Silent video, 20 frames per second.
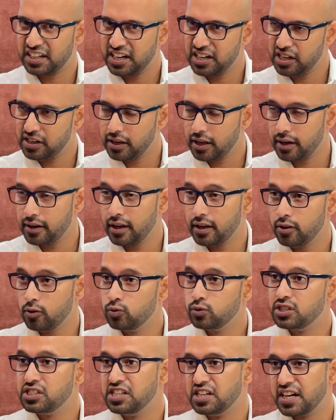
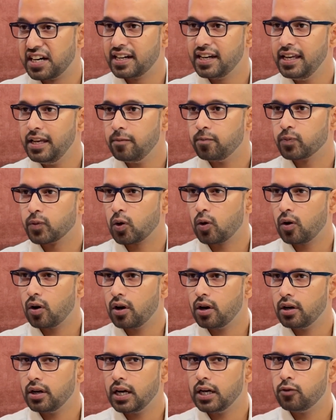used directly,
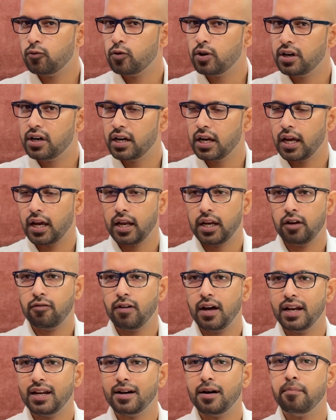or it would
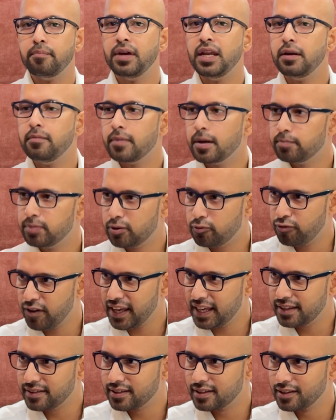require a minimum
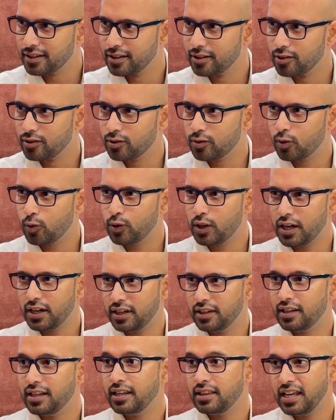tweaks so that
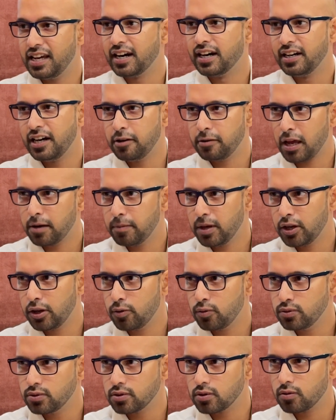the content can be
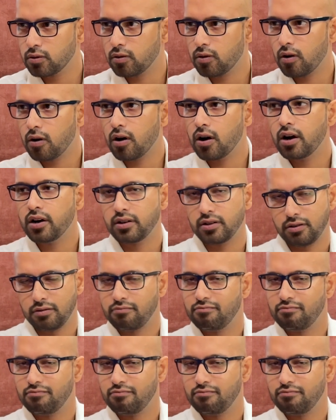used, or